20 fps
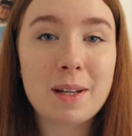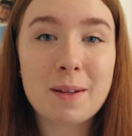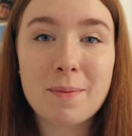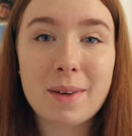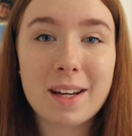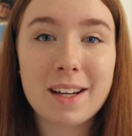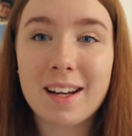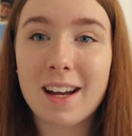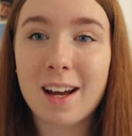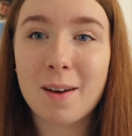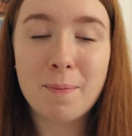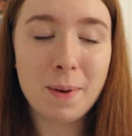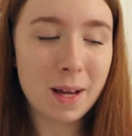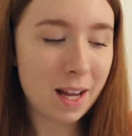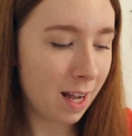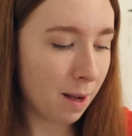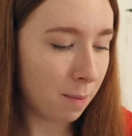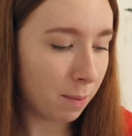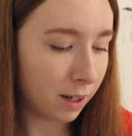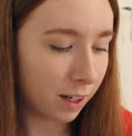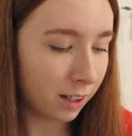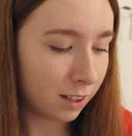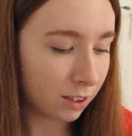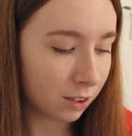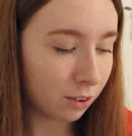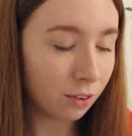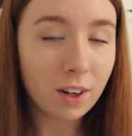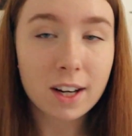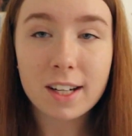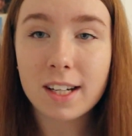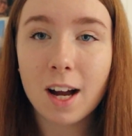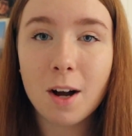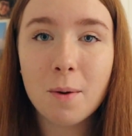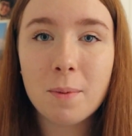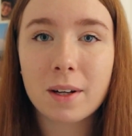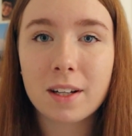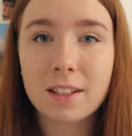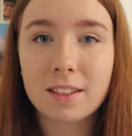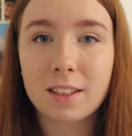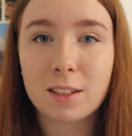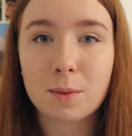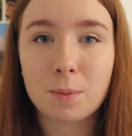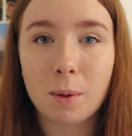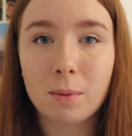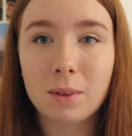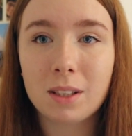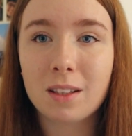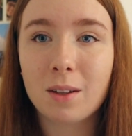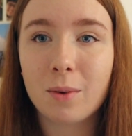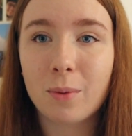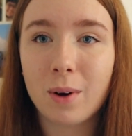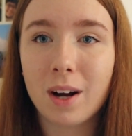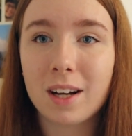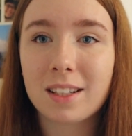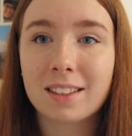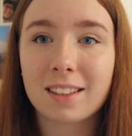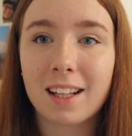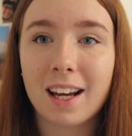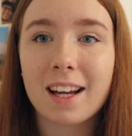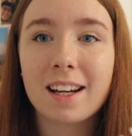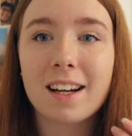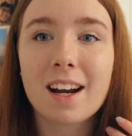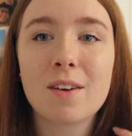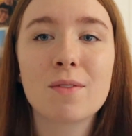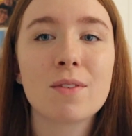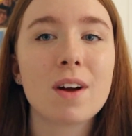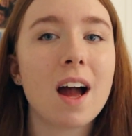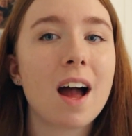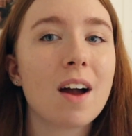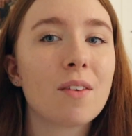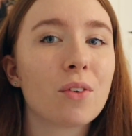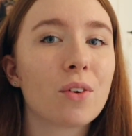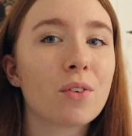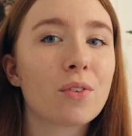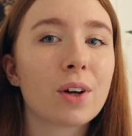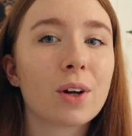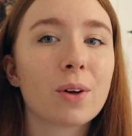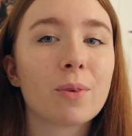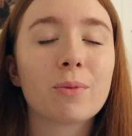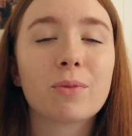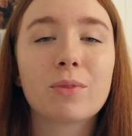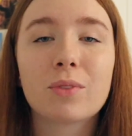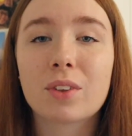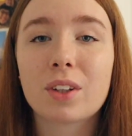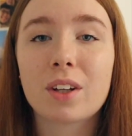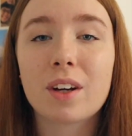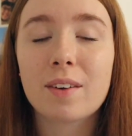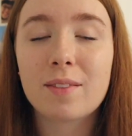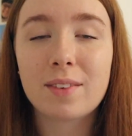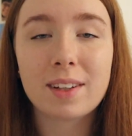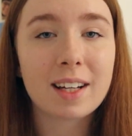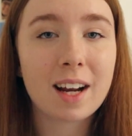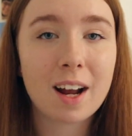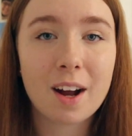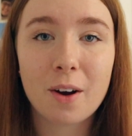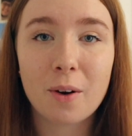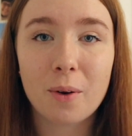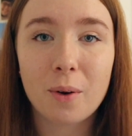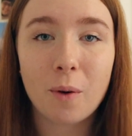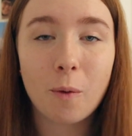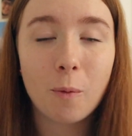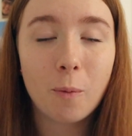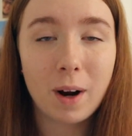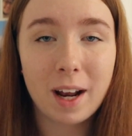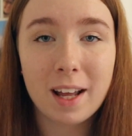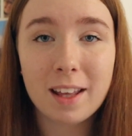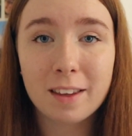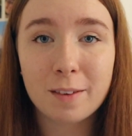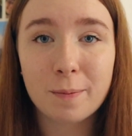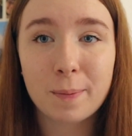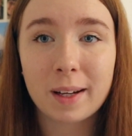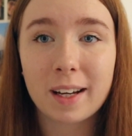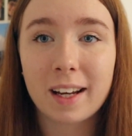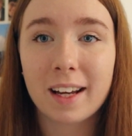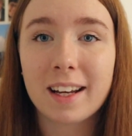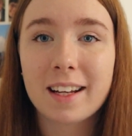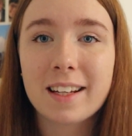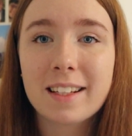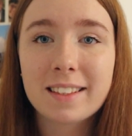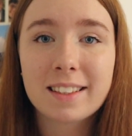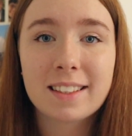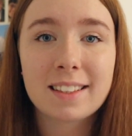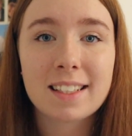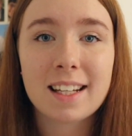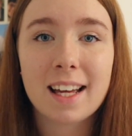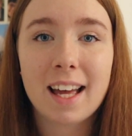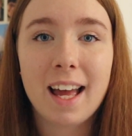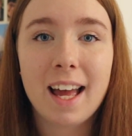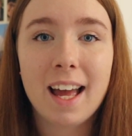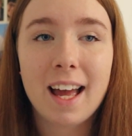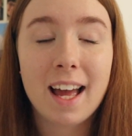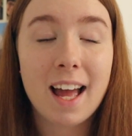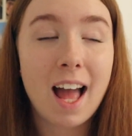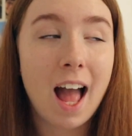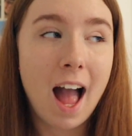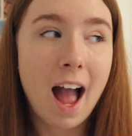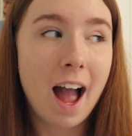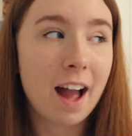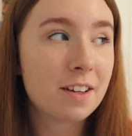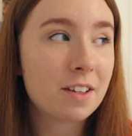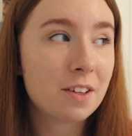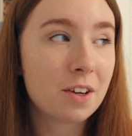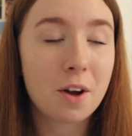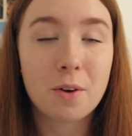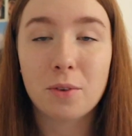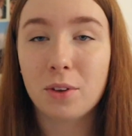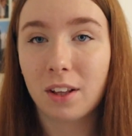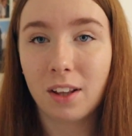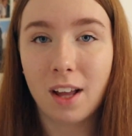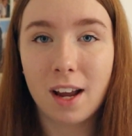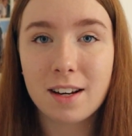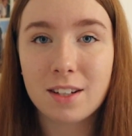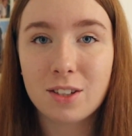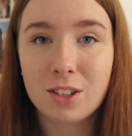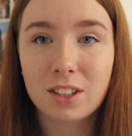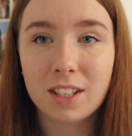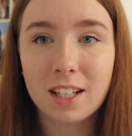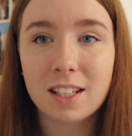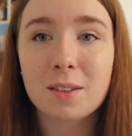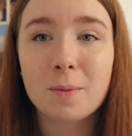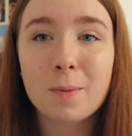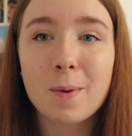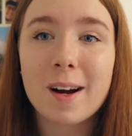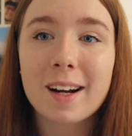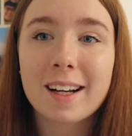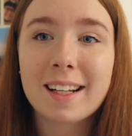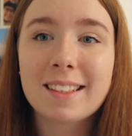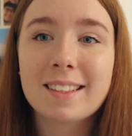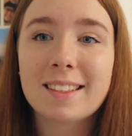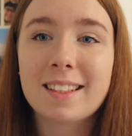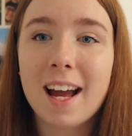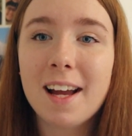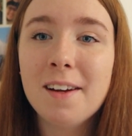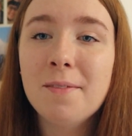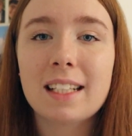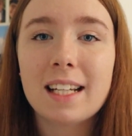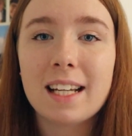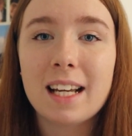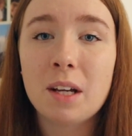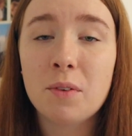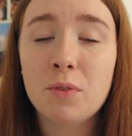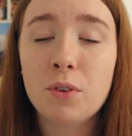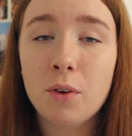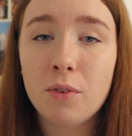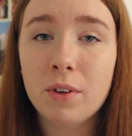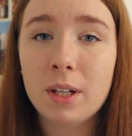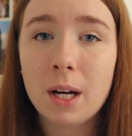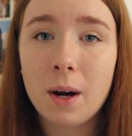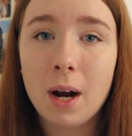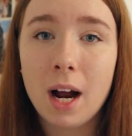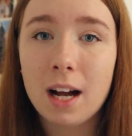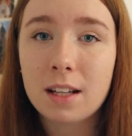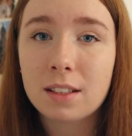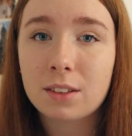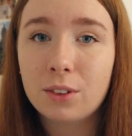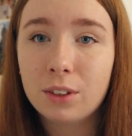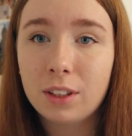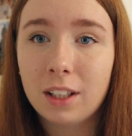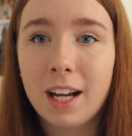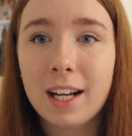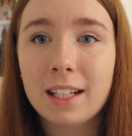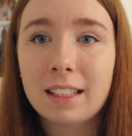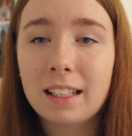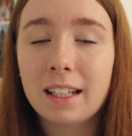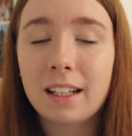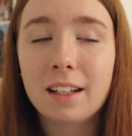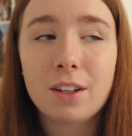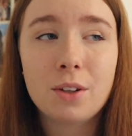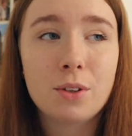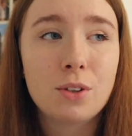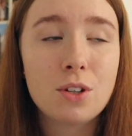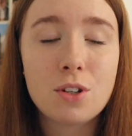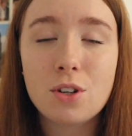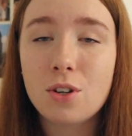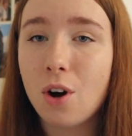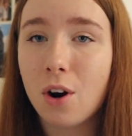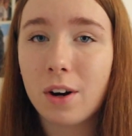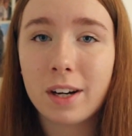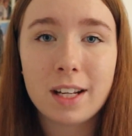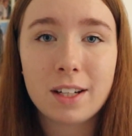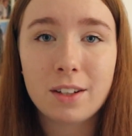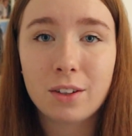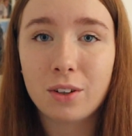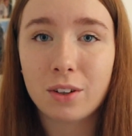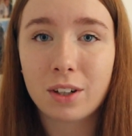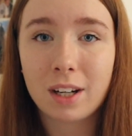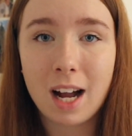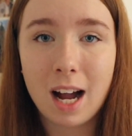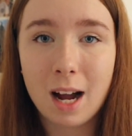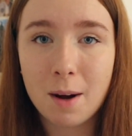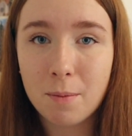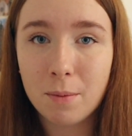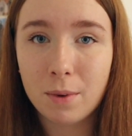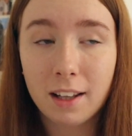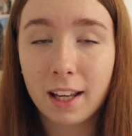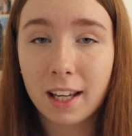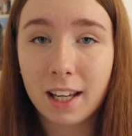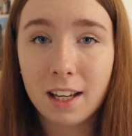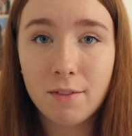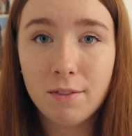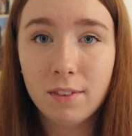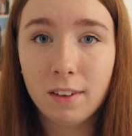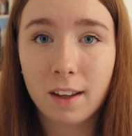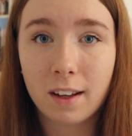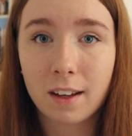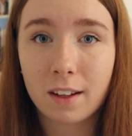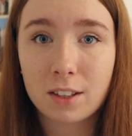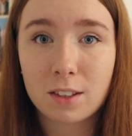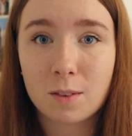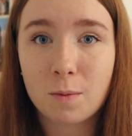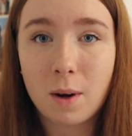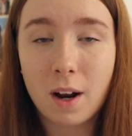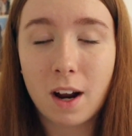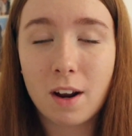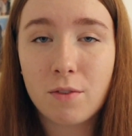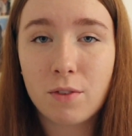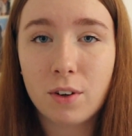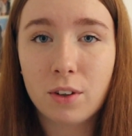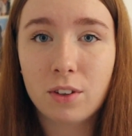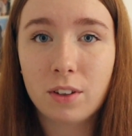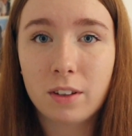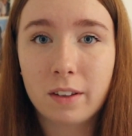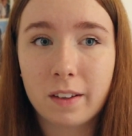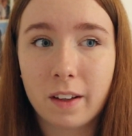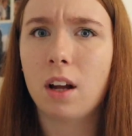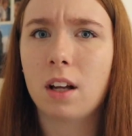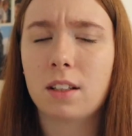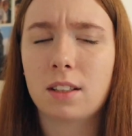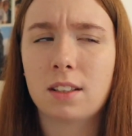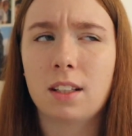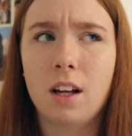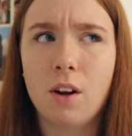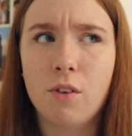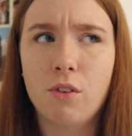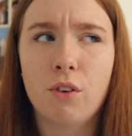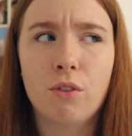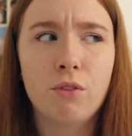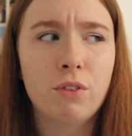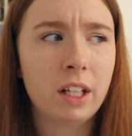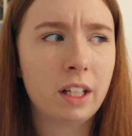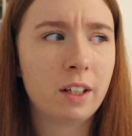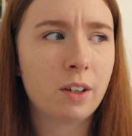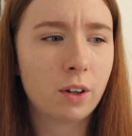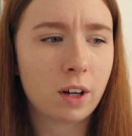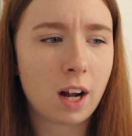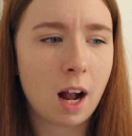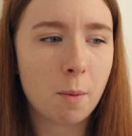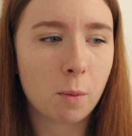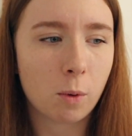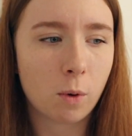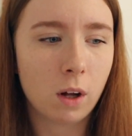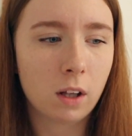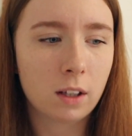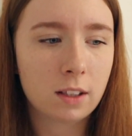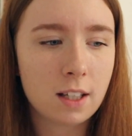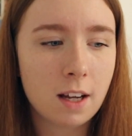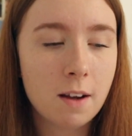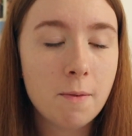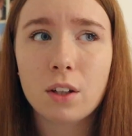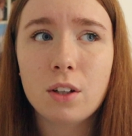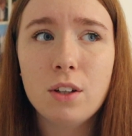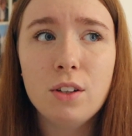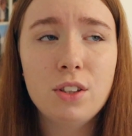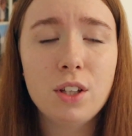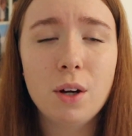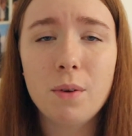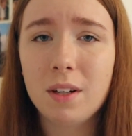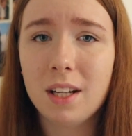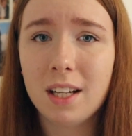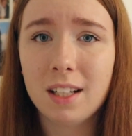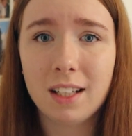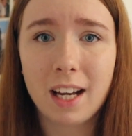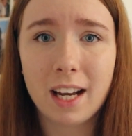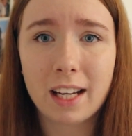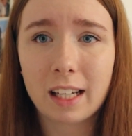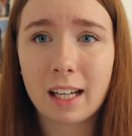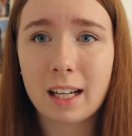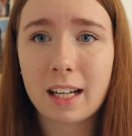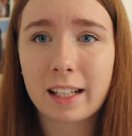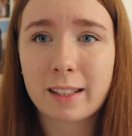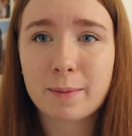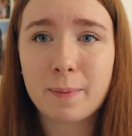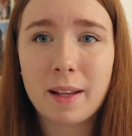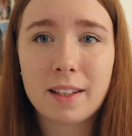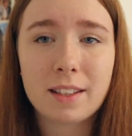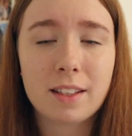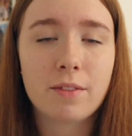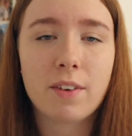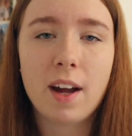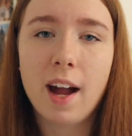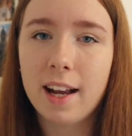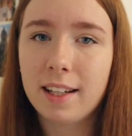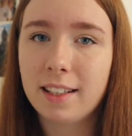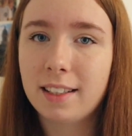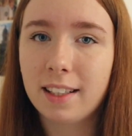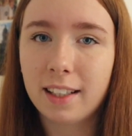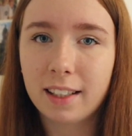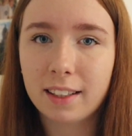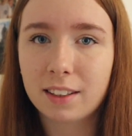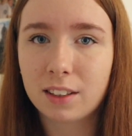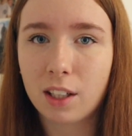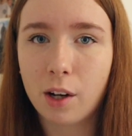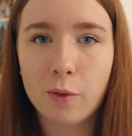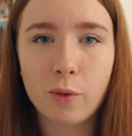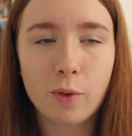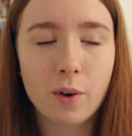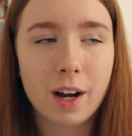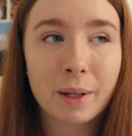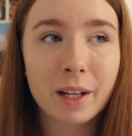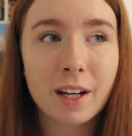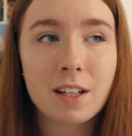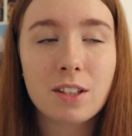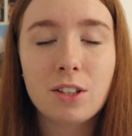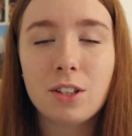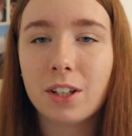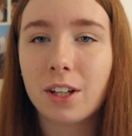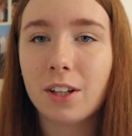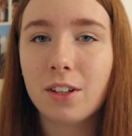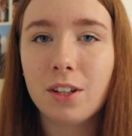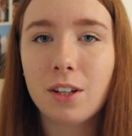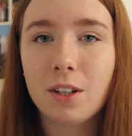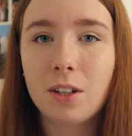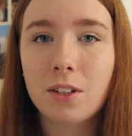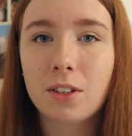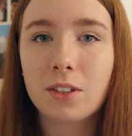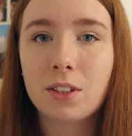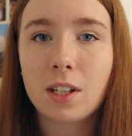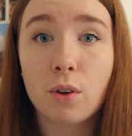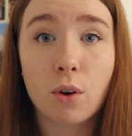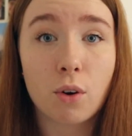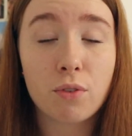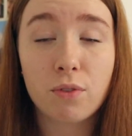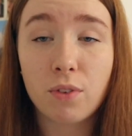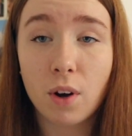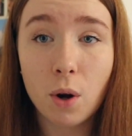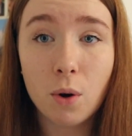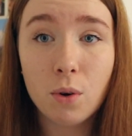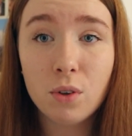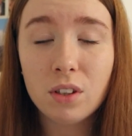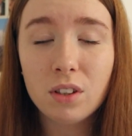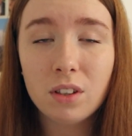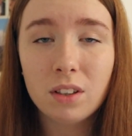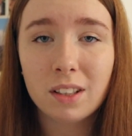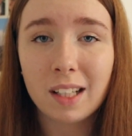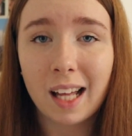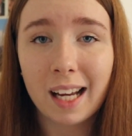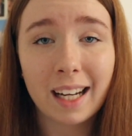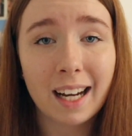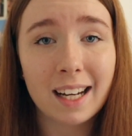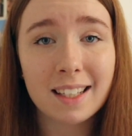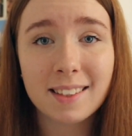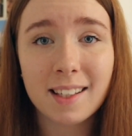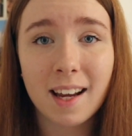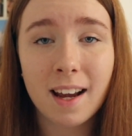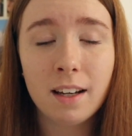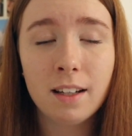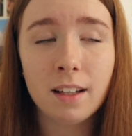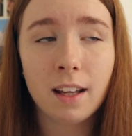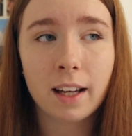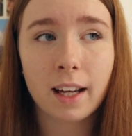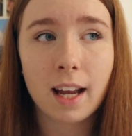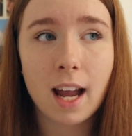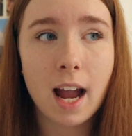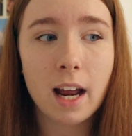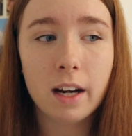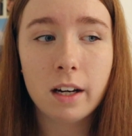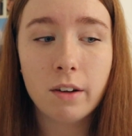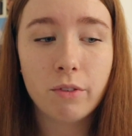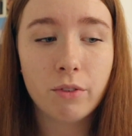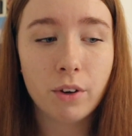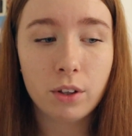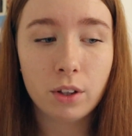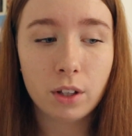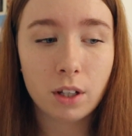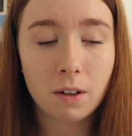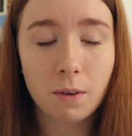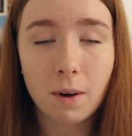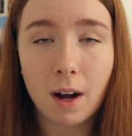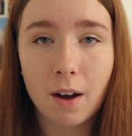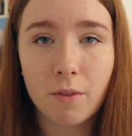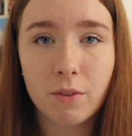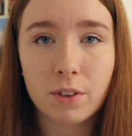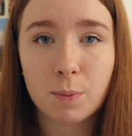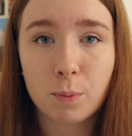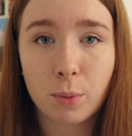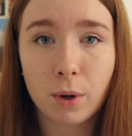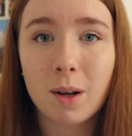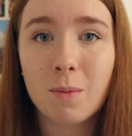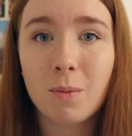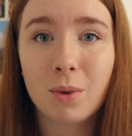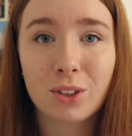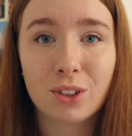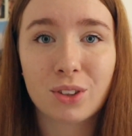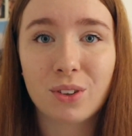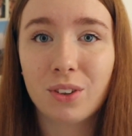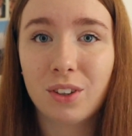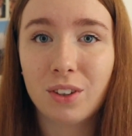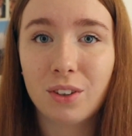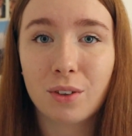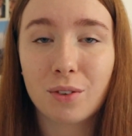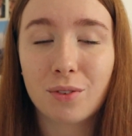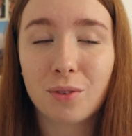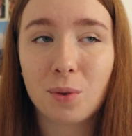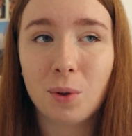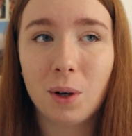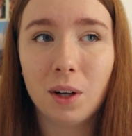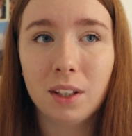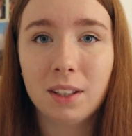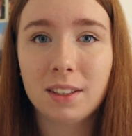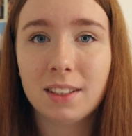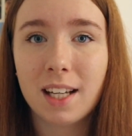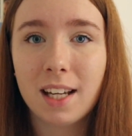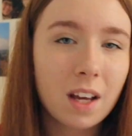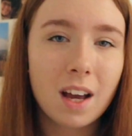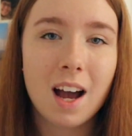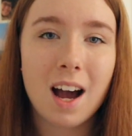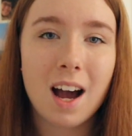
being a bit hypocritical right now because it's probably the worst lighting I've ever filmed a video with, because I don't know, the lighting just isn't working today. If your video has good lighting, you do not need a good camera. Like even like some iPhones still have a really good camera quality. You don't need like expensive editing software because you can use your phone. Like I said, like any phone that you have is pretty much good enough quality.